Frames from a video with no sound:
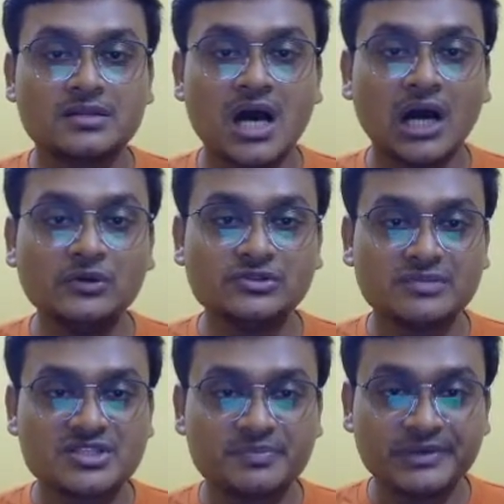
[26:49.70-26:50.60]
The House
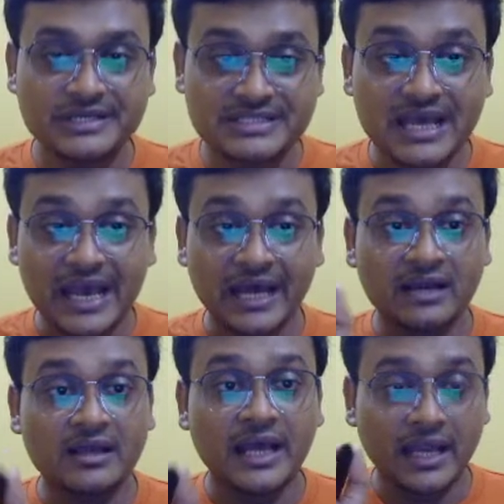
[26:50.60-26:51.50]
of the Spirits,
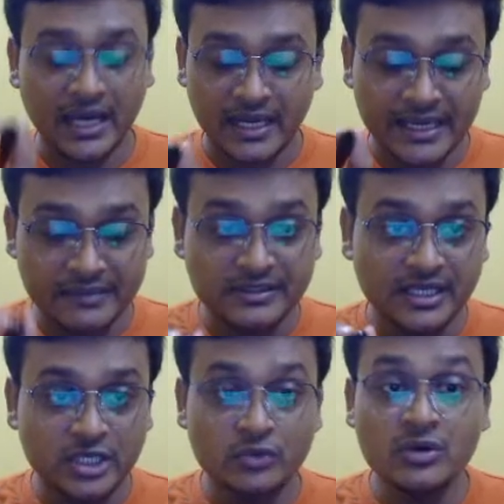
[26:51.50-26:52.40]
and let me
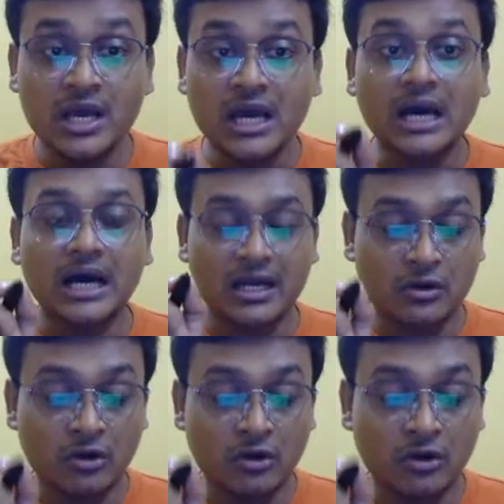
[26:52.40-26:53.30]
tell you, her
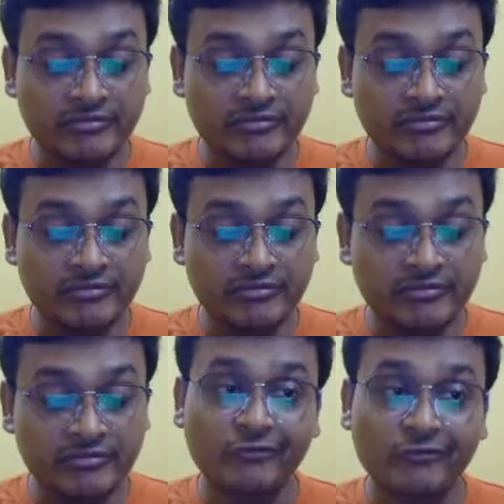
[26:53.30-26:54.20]
novels
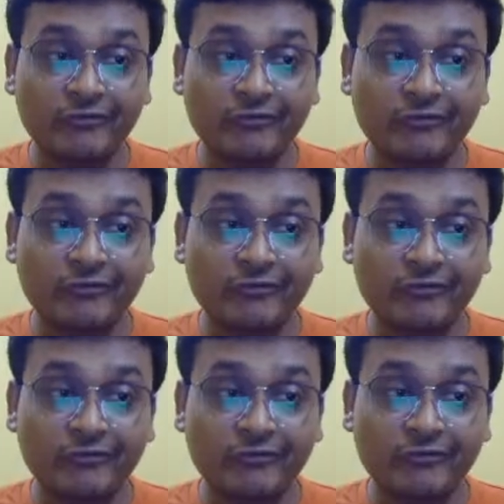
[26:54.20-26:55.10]
influenced
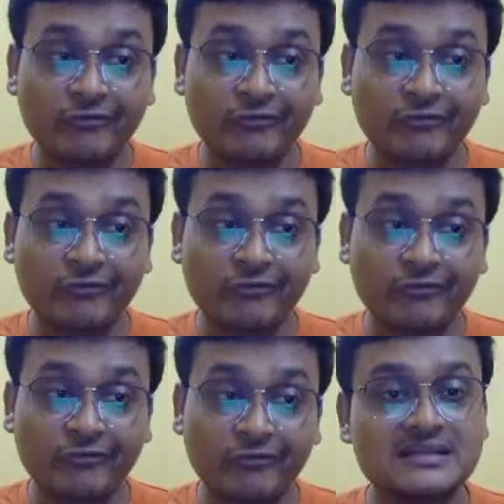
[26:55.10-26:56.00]

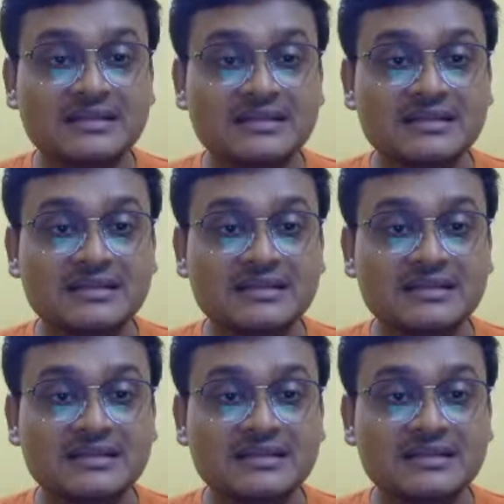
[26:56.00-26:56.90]
Gabriel Garcia
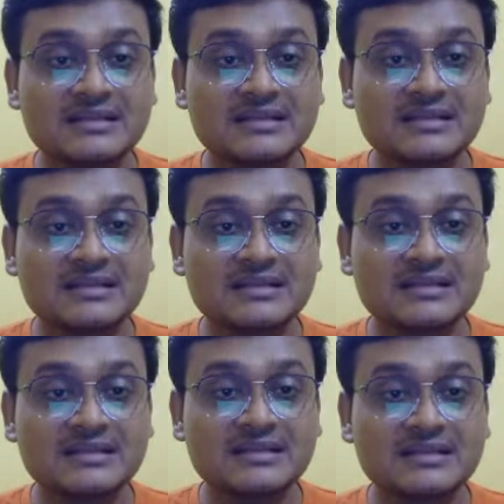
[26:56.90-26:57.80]
Marquez to
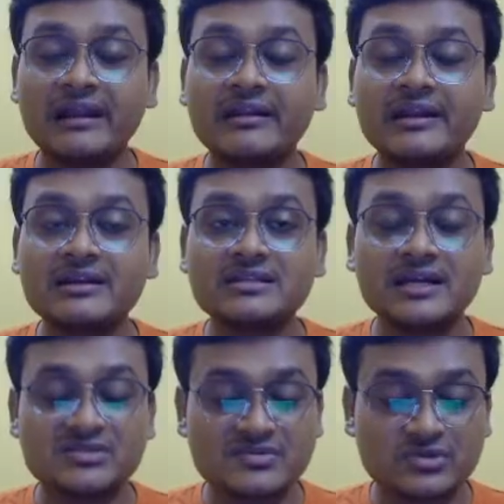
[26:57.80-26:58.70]
write 100
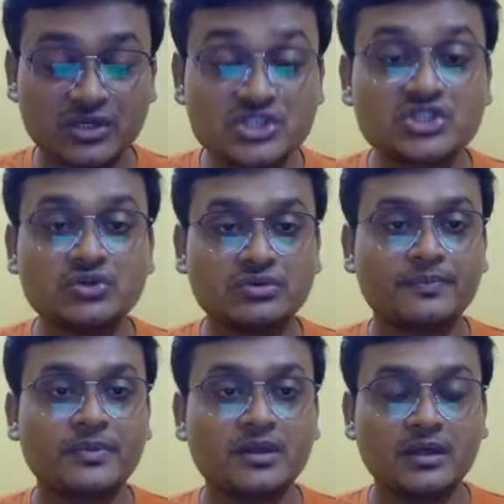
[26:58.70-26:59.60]
Years of
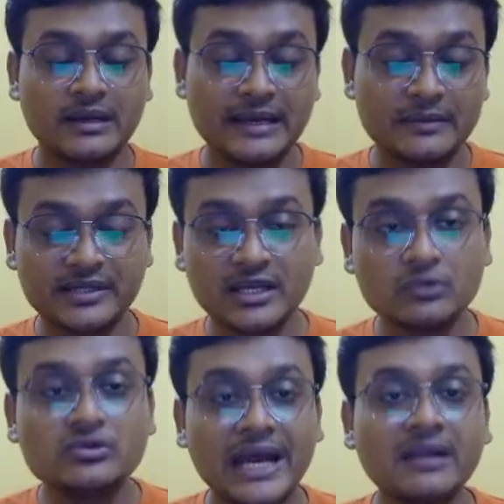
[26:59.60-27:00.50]
Solitude. Let me tell
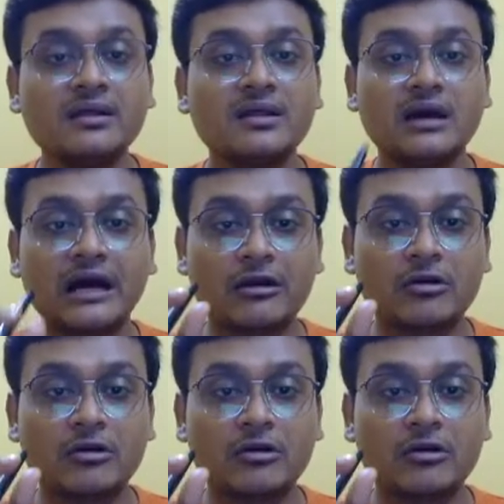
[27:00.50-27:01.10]
you that her